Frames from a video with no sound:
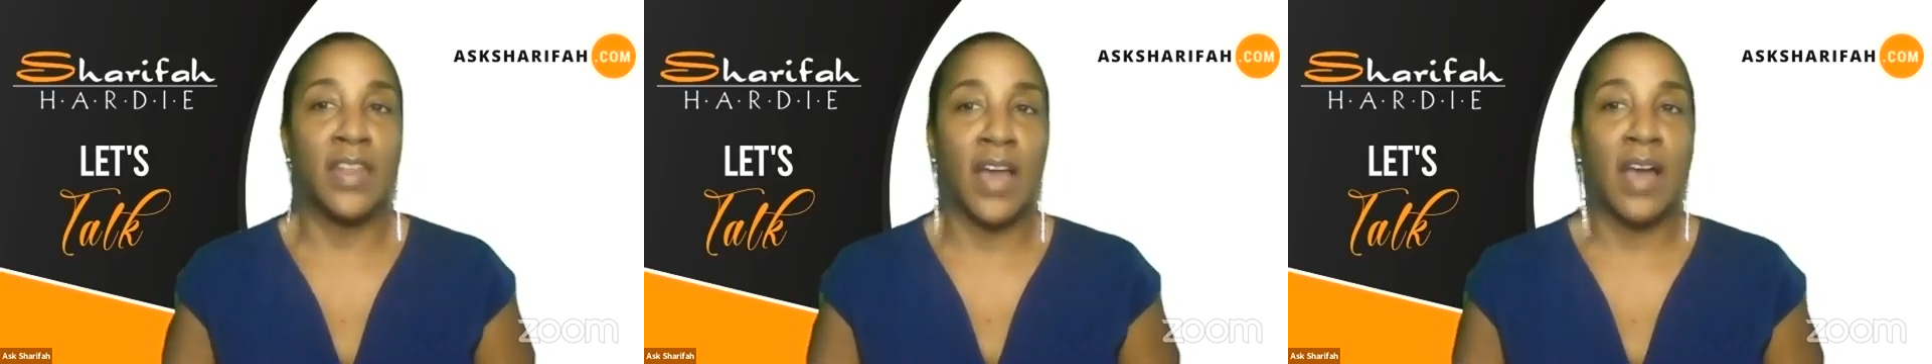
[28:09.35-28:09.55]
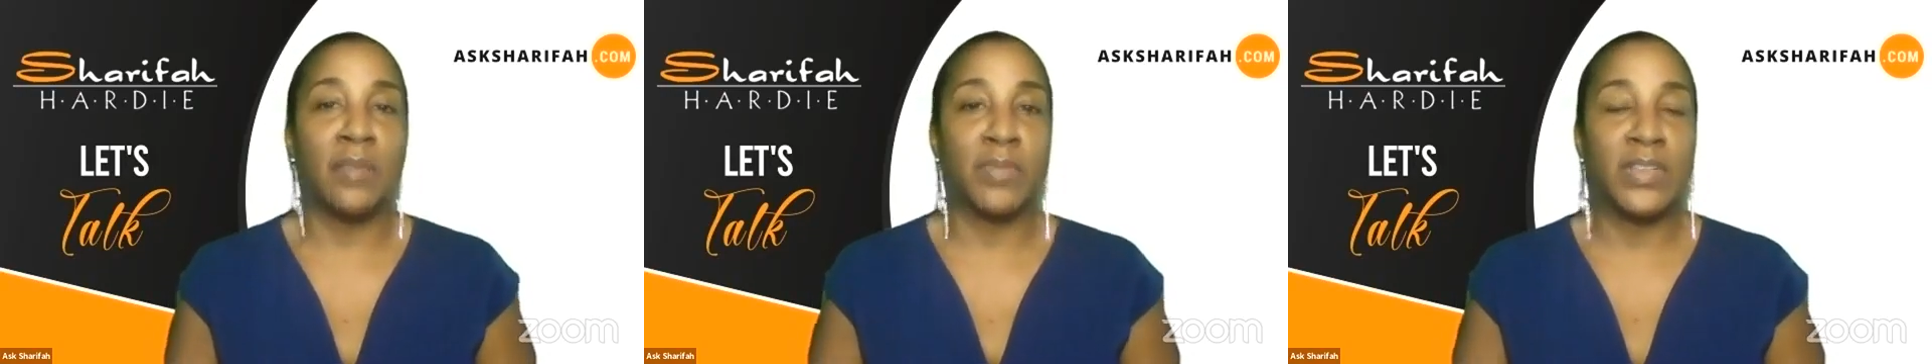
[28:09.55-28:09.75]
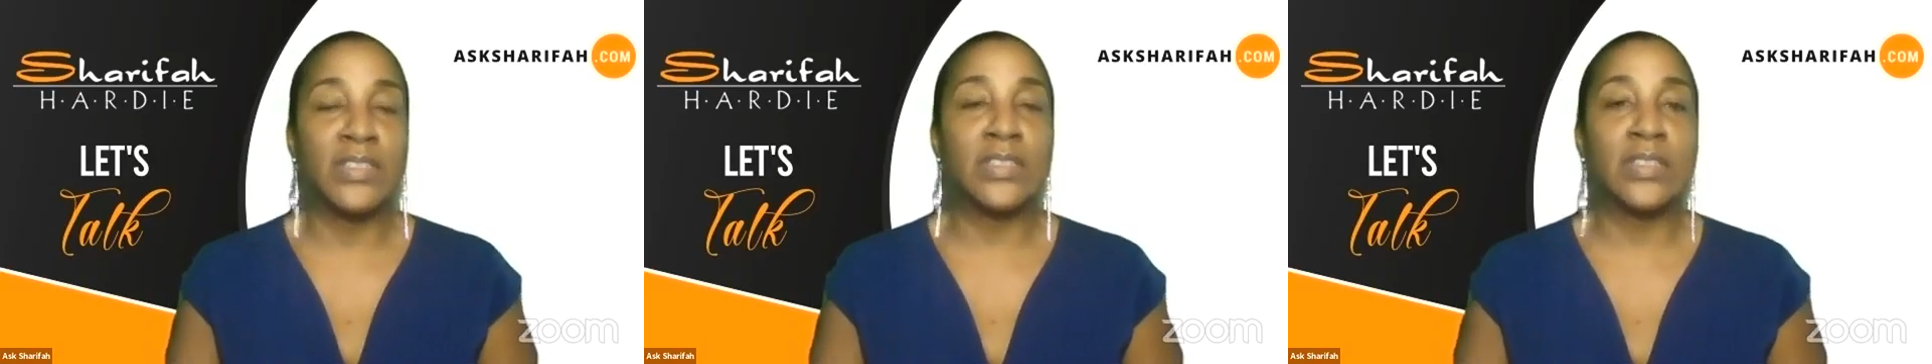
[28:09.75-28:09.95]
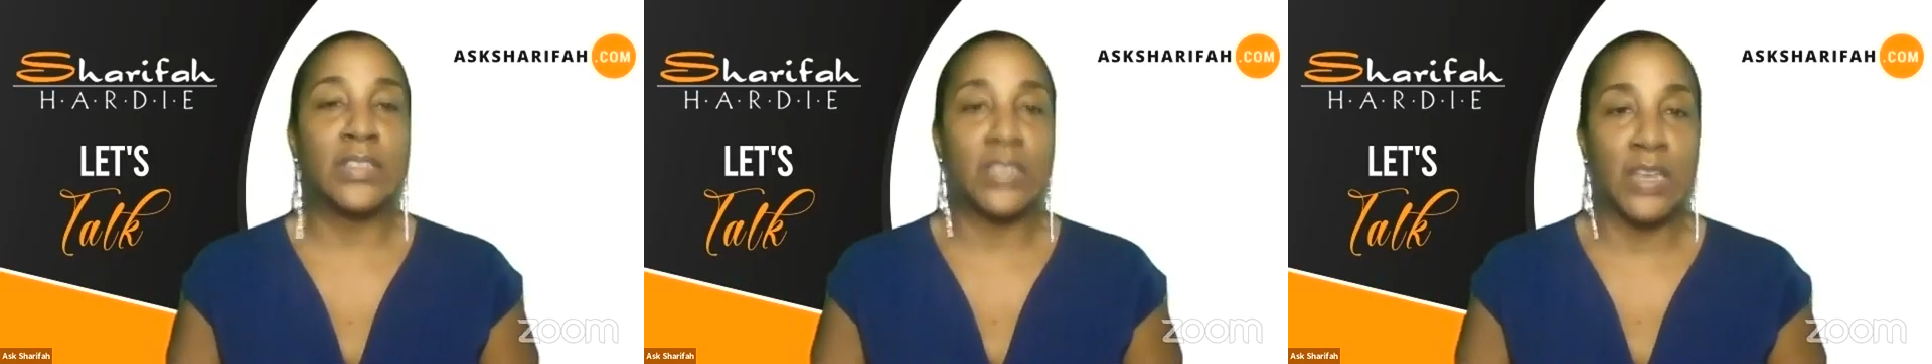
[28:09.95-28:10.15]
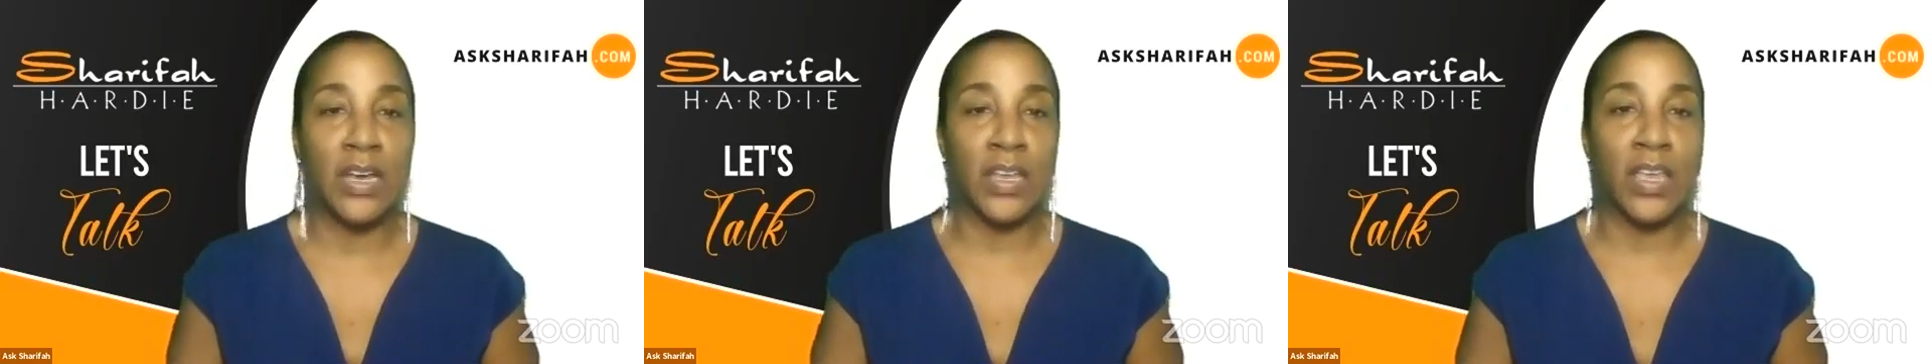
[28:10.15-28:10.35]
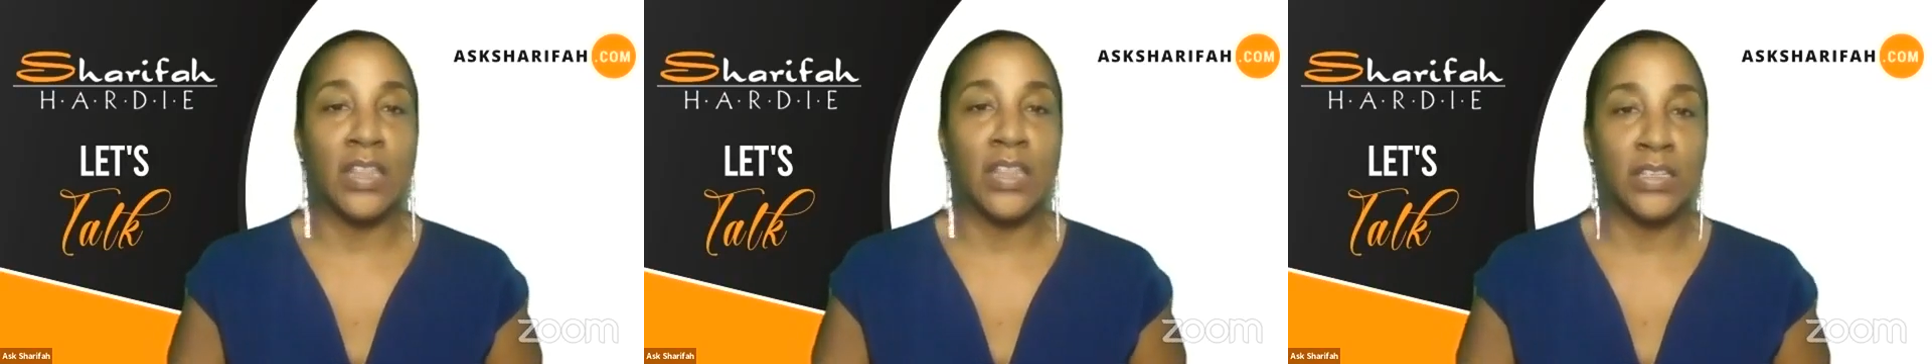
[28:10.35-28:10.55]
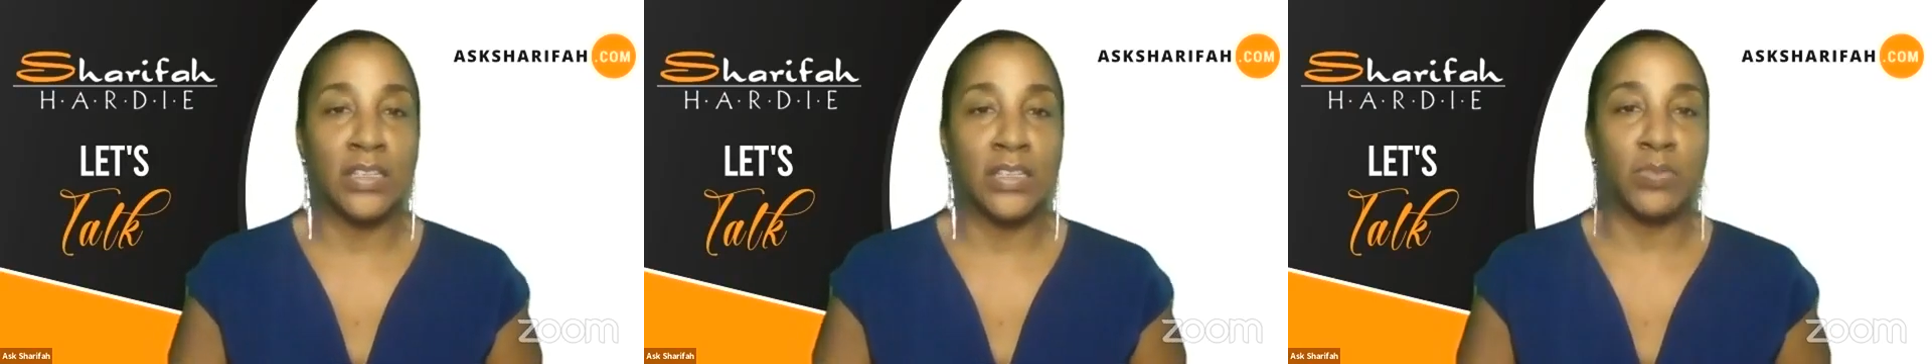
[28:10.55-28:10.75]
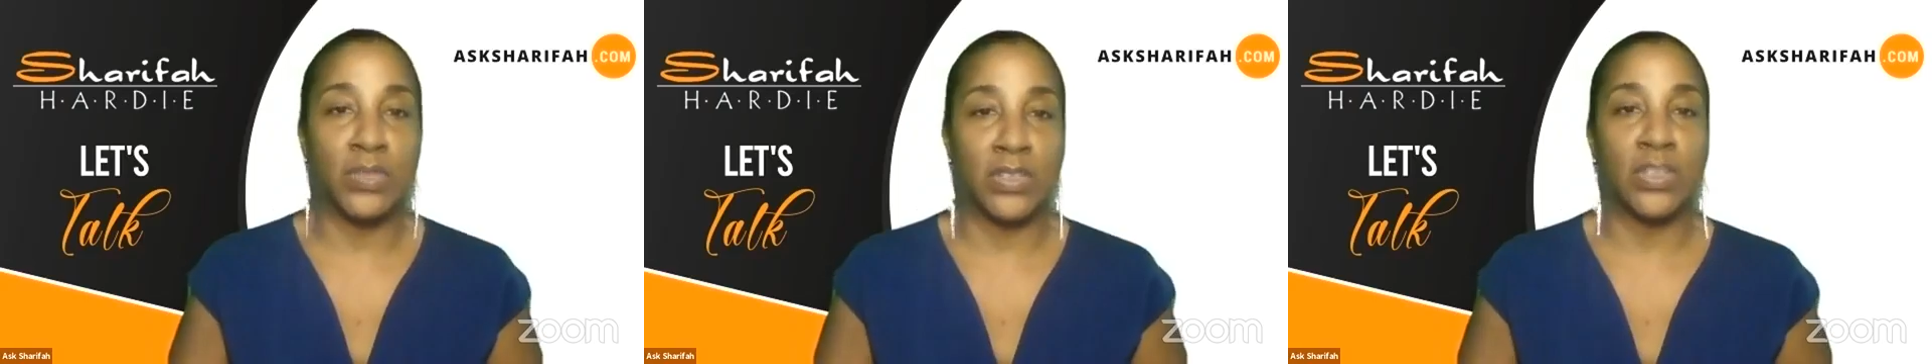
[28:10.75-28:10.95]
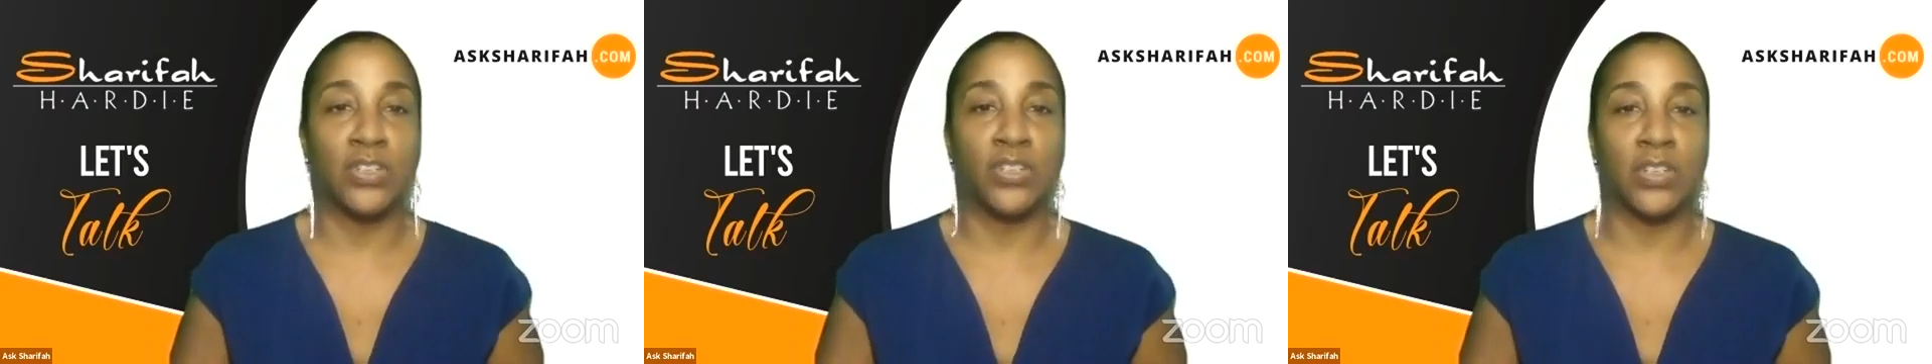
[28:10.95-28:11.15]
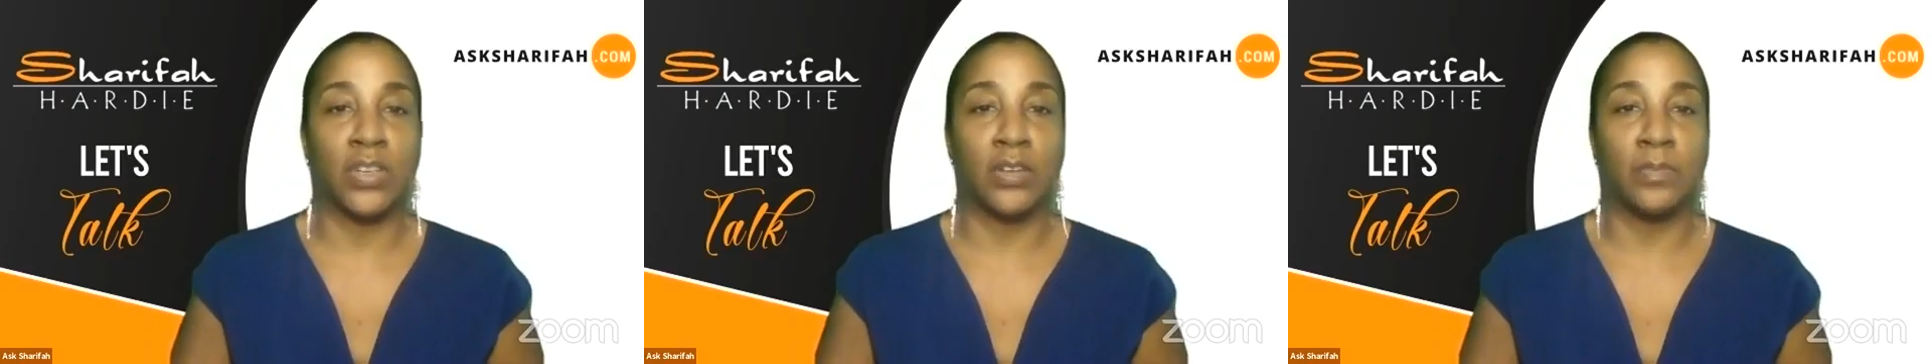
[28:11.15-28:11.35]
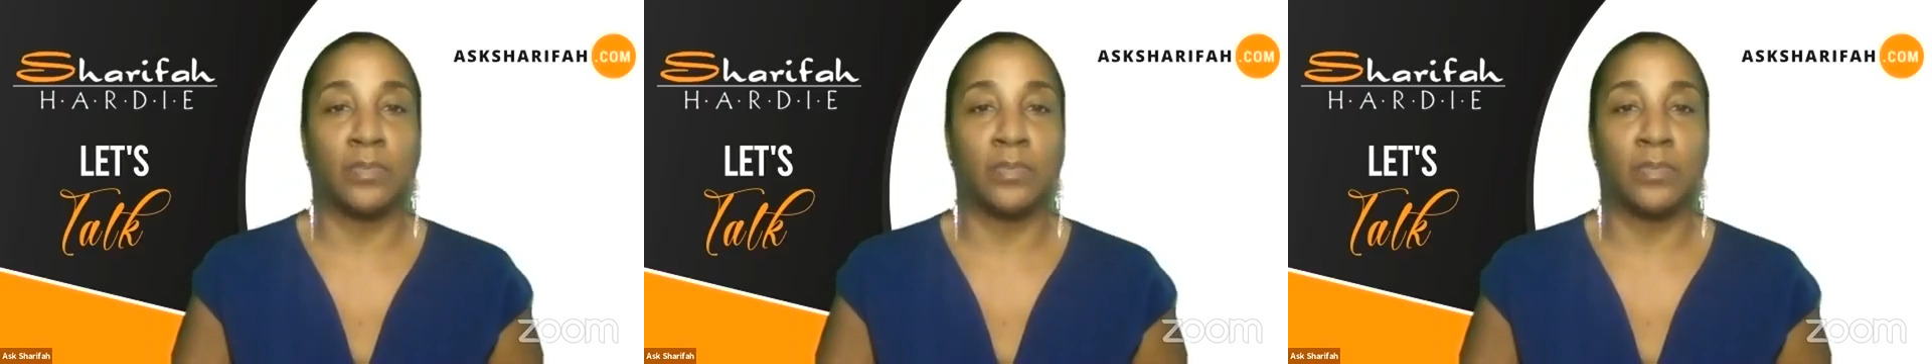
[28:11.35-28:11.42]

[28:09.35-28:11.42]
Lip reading: not be stuck in this position.